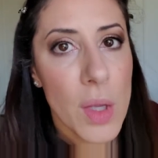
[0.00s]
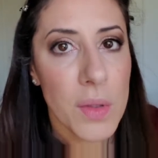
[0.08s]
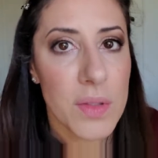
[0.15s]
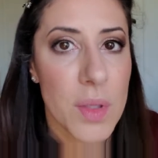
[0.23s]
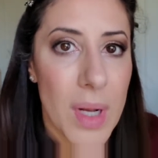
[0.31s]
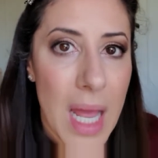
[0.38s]

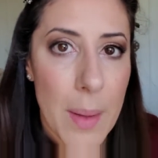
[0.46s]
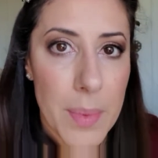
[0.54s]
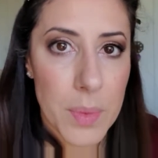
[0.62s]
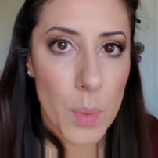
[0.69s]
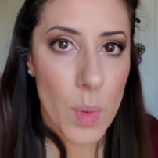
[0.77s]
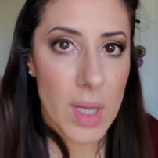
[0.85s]
So what
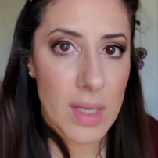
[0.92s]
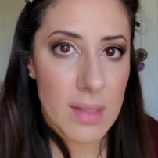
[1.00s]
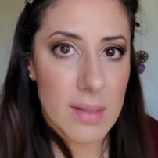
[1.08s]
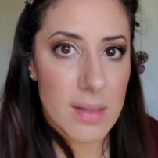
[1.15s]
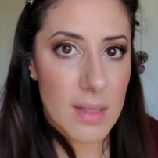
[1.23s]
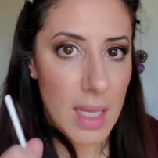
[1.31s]
happened
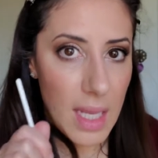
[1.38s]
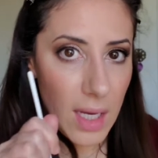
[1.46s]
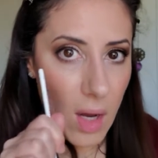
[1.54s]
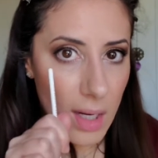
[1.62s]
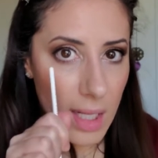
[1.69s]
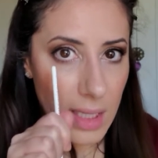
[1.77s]
was it
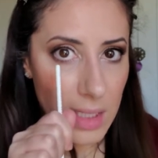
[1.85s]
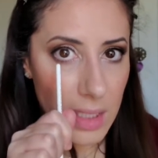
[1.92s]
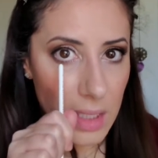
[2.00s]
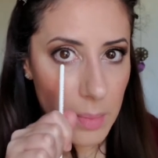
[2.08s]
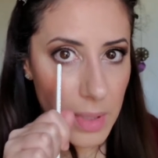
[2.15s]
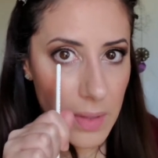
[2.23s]
got a
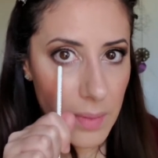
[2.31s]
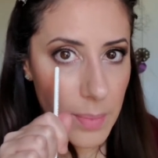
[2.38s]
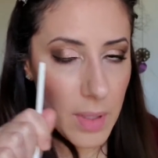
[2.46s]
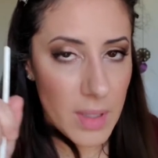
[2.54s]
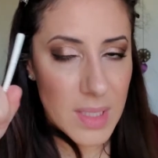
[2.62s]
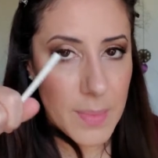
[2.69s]
little bit of a
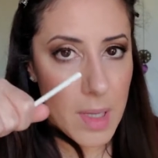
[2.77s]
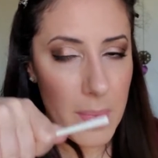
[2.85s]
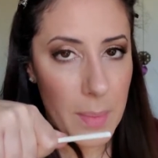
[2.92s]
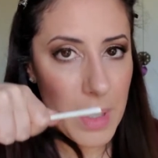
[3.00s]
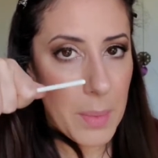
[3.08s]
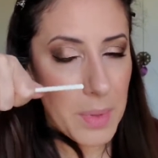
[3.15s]
bald spot.
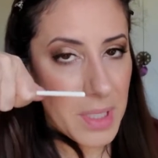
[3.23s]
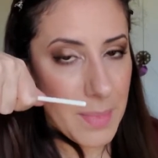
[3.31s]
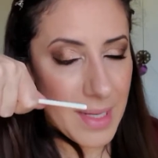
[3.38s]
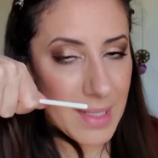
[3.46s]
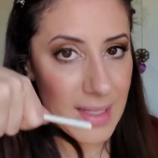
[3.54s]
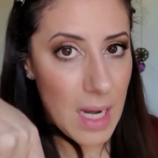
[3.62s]
When I put the
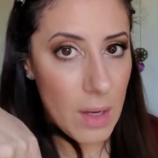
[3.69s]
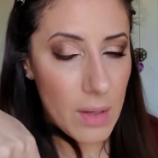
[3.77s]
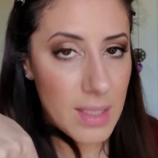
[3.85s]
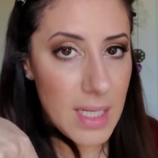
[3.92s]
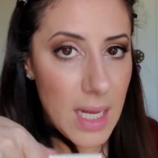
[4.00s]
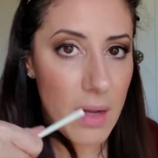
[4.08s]

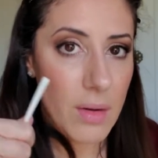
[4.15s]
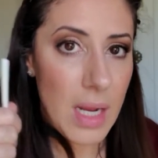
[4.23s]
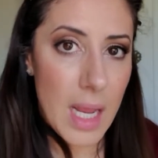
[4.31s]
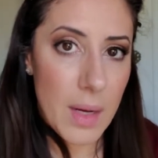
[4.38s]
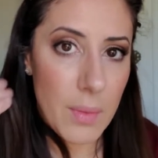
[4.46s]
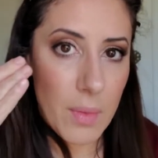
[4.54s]
mascara down,
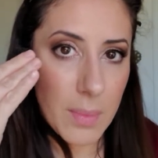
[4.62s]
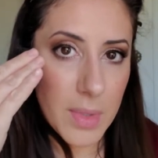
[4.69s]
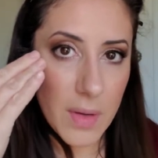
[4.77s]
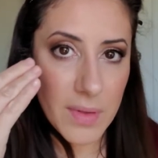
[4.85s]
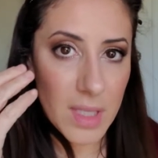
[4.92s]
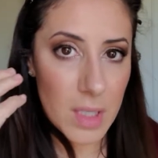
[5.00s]
I rubbed
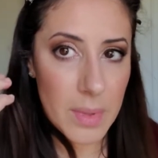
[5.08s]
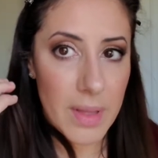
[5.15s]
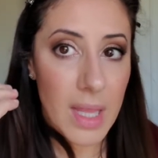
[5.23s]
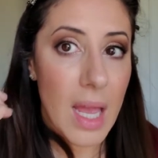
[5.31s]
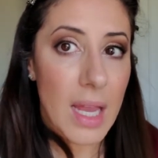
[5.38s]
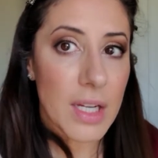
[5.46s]
off a little
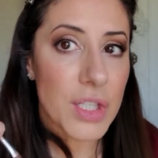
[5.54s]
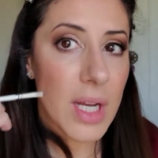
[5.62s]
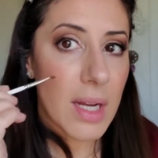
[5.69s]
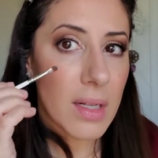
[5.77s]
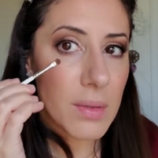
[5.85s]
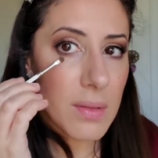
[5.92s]
bit of the
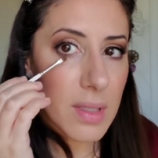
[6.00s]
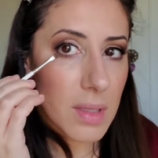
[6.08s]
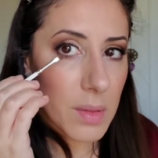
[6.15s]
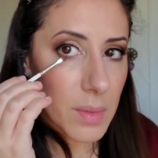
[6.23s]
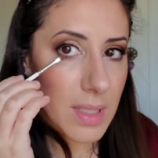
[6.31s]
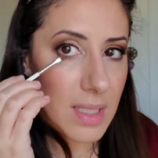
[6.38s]
eyeshadow, so
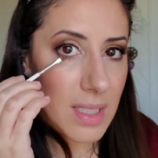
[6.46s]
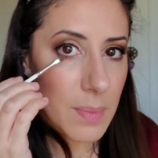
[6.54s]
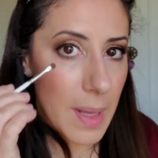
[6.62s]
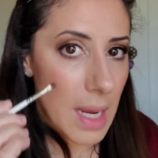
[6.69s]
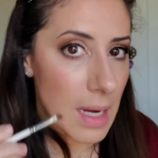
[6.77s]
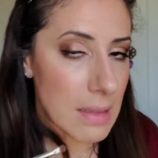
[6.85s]
there was a
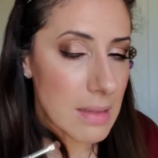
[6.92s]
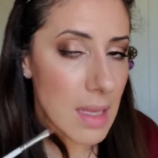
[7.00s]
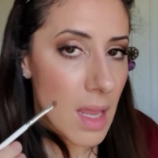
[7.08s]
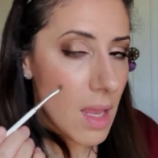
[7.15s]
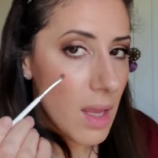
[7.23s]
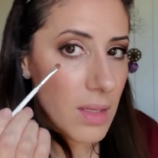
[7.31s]
space.
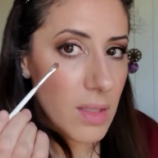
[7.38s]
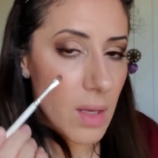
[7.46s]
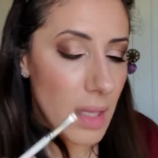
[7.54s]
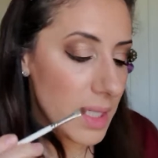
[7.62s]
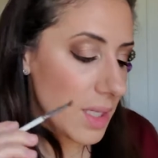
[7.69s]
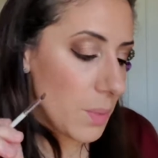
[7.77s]
So
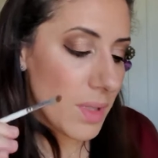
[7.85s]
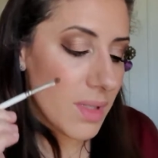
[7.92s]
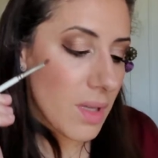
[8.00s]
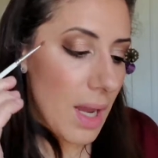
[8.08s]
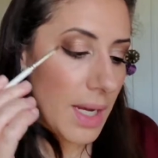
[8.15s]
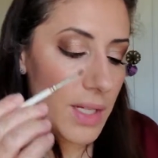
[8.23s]
all I did
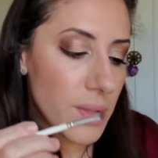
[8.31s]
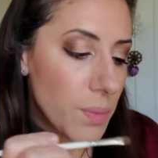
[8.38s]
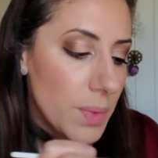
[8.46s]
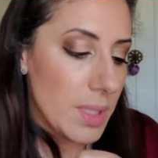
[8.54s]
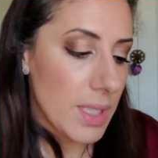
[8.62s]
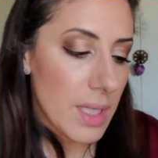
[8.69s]
was I just
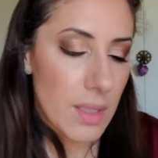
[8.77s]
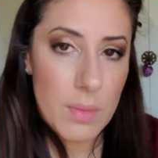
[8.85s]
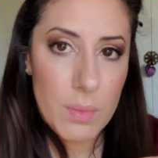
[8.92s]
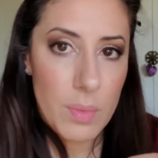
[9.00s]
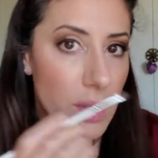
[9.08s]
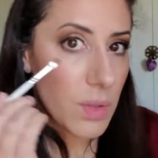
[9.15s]
redid
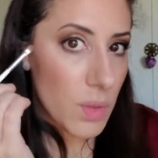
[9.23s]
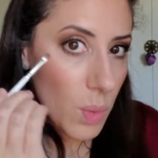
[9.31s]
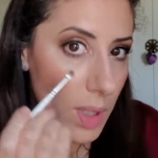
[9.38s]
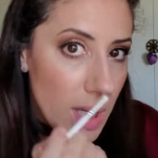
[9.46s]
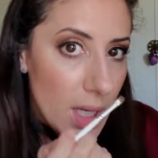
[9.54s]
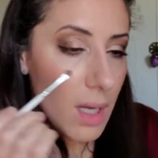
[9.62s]
with
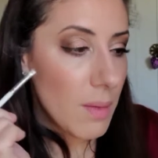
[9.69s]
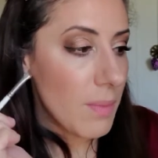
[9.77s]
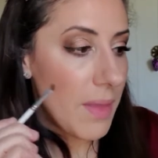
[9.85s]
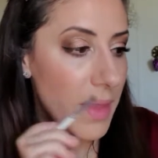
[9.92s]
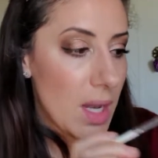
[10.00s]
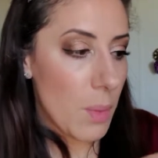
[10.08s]
Twig,
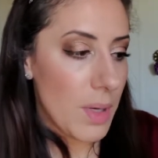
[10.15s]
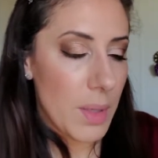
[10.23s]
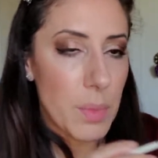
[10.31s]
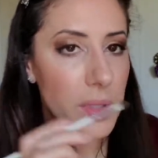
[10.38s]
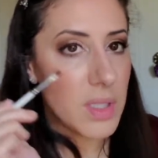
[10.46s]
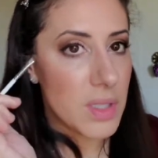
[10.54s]
and then I went
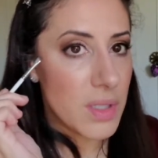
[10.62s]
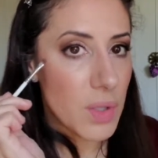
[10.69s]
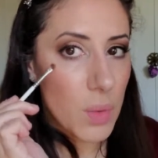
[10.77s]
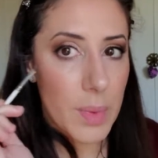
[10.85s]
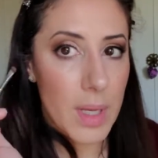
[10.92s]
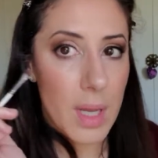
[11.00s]
in with
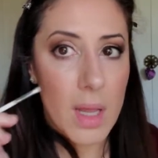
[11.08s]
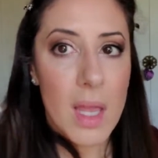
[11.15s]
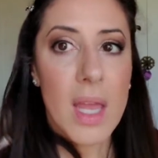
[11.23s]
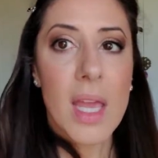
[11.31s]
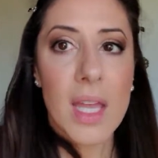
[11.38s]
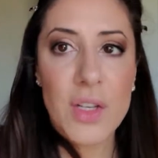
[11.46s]
Dystopia
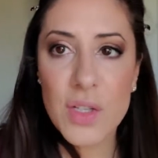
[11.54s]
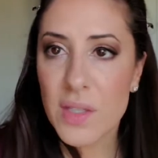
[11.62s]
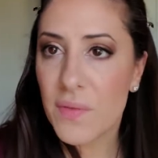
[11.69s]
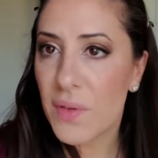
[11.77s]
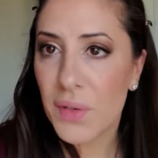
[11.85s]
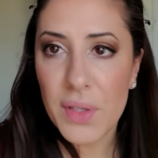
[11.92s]
and
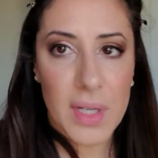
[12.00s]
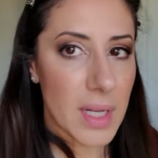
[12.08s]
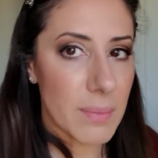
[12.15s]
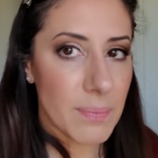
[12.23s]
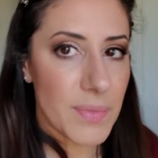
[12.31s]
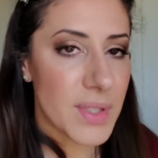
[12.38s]
just filled it
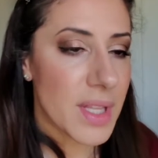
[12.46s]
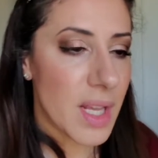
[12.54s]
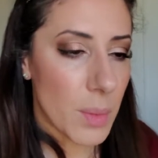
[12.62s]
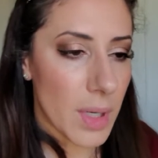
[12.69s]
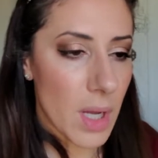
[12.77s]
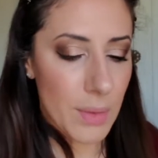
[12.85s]
in. So
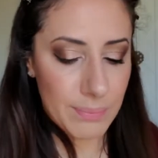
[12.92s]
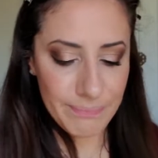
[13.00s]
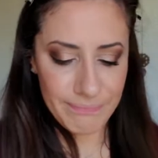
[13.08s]
there we go.